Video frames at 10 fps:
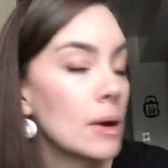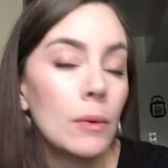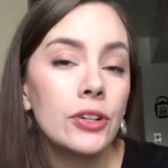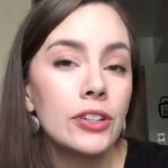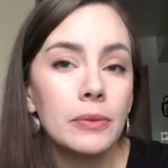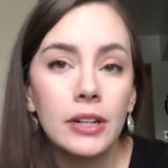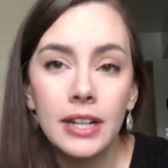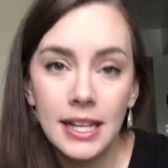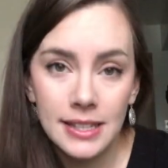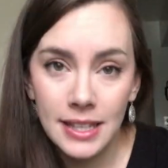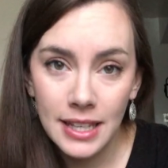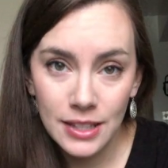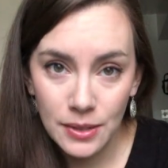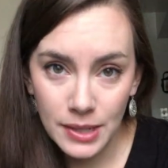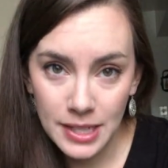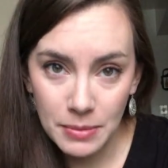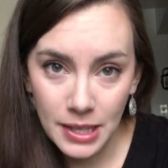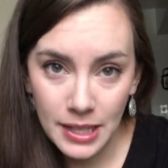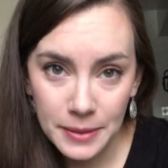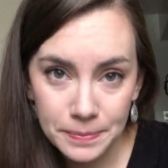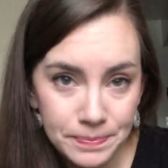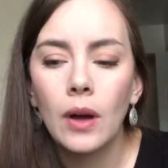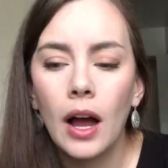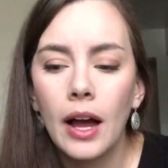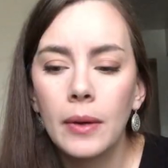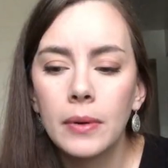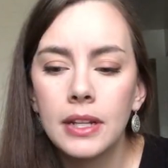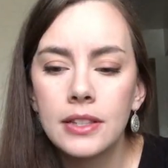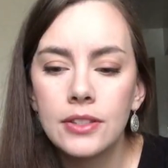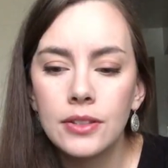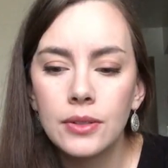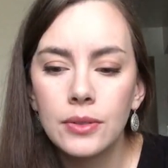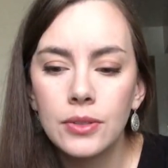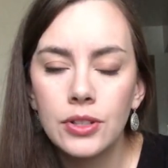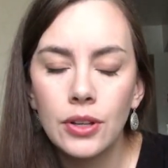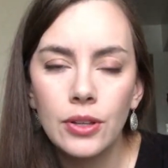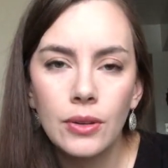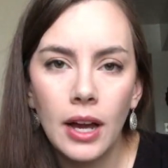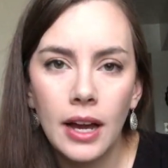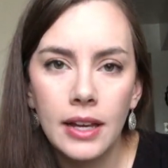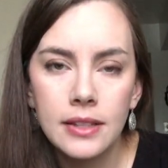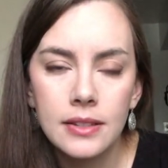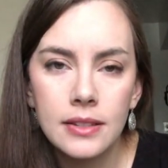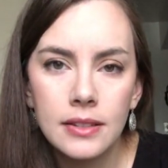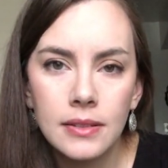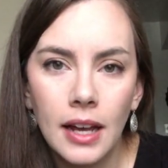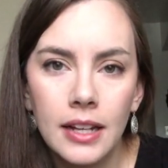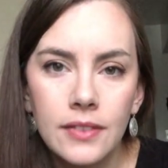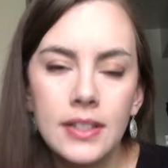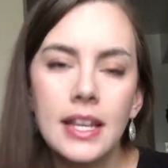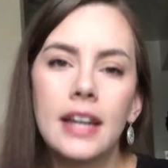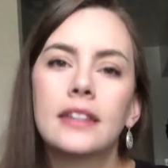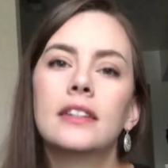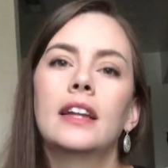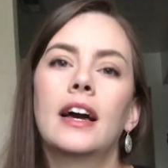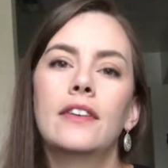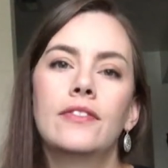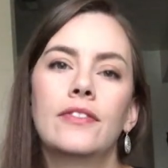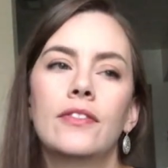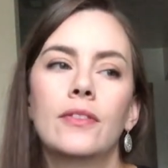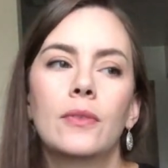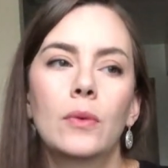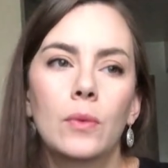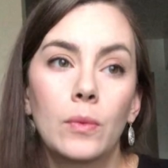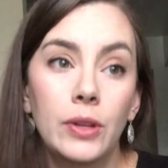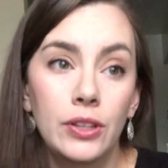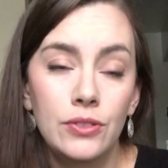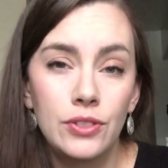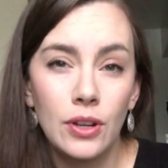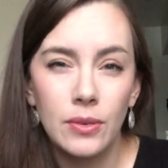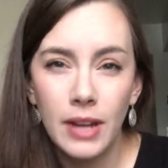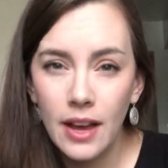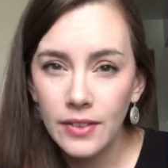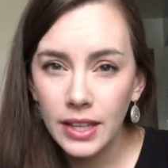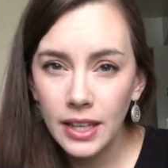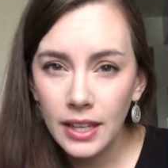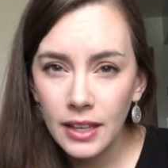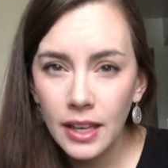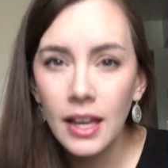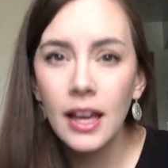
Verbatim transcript: wondering what our next gig is going to be. I wanted to show you guys kind of a day in the life when you don't have a gig.